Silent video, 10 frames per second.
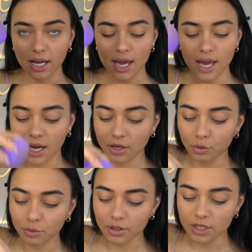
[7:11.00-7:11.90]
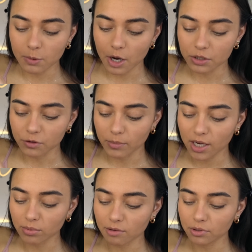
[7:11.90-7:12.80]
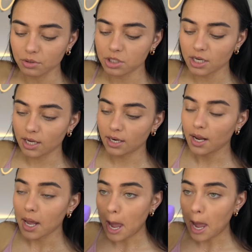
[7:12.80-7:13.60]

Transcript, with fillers: a new beauty sponge from Makeup Revolution